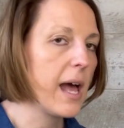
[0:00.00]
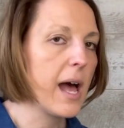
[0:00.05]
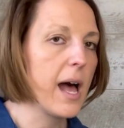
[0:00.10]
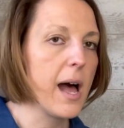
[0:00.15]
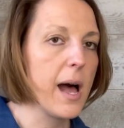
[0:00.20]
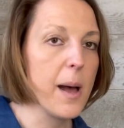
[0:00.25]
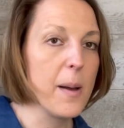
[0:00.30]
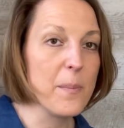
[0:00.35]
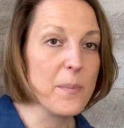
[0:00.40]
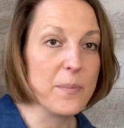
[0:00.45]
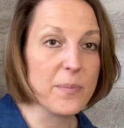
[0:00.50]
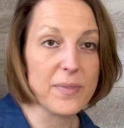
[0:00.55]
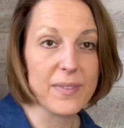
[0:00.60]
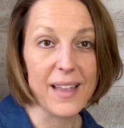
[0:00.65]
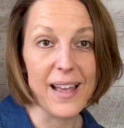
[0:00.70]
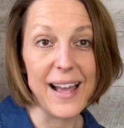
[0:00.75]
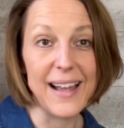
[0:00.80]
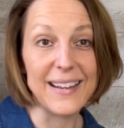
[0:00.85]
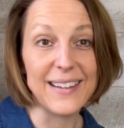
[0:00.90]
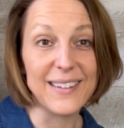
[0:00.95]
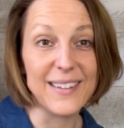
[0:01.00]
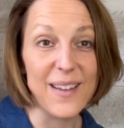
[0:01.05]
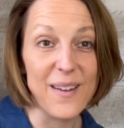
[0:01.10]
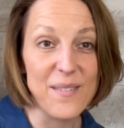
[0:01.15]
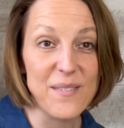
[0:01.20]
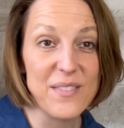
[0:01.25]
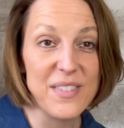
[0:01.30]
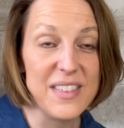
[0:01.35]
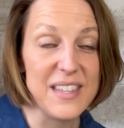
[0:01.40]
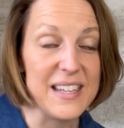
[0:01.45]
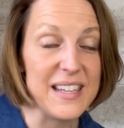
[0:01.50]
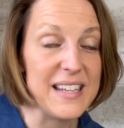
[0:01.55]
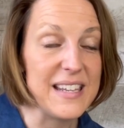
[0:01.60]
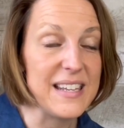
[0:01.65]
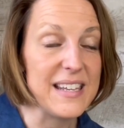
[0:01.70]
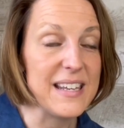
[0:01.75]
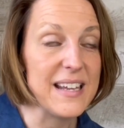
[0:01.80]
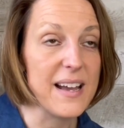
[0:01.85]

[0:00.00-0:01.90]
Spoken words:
I love the